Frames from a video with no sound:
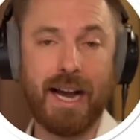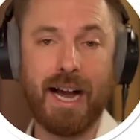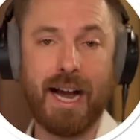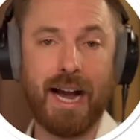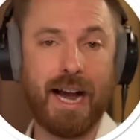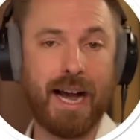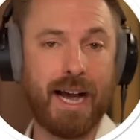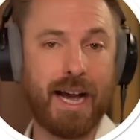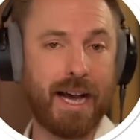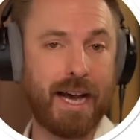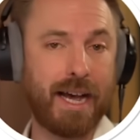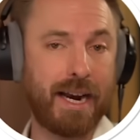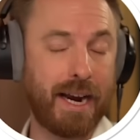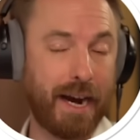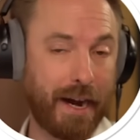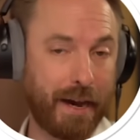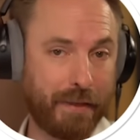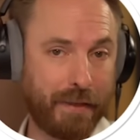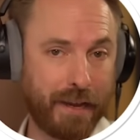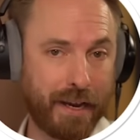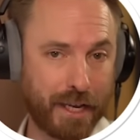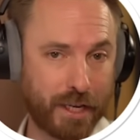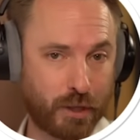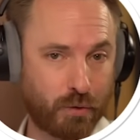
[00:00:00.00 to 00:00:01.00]
And I
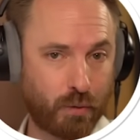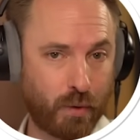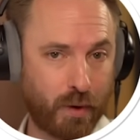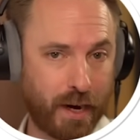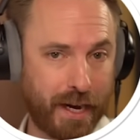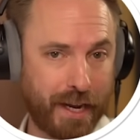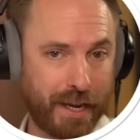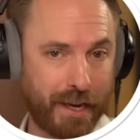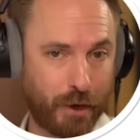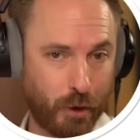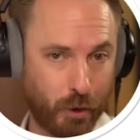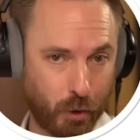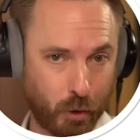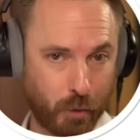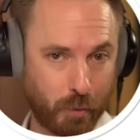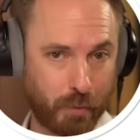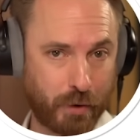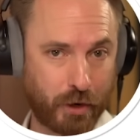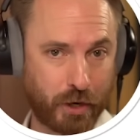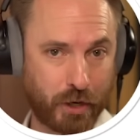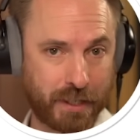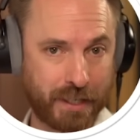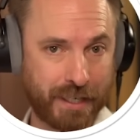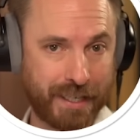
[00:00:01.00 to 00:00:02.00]
think it's really cool
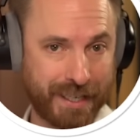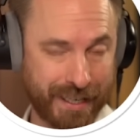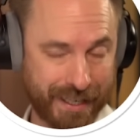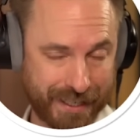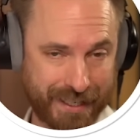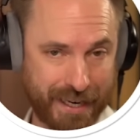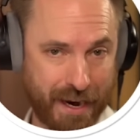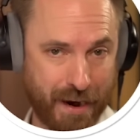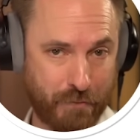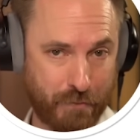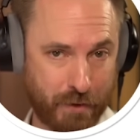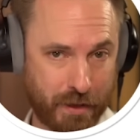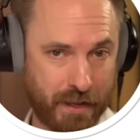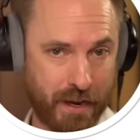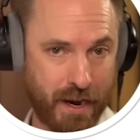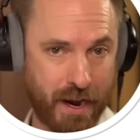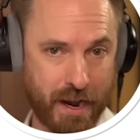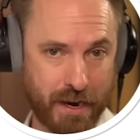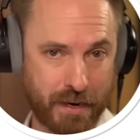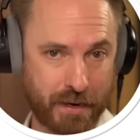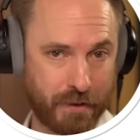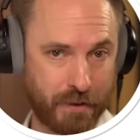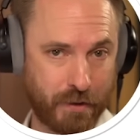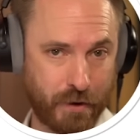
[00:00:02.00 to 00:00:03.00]
because it does everything
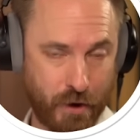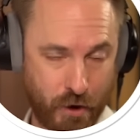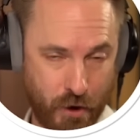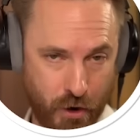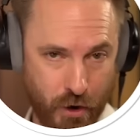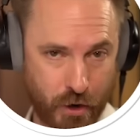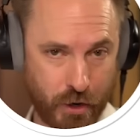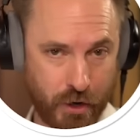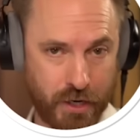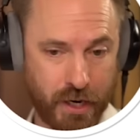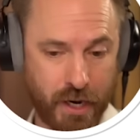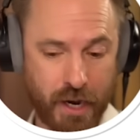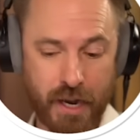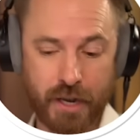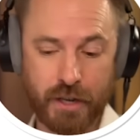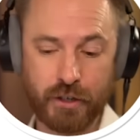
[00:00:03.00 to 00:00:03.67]
under the hood.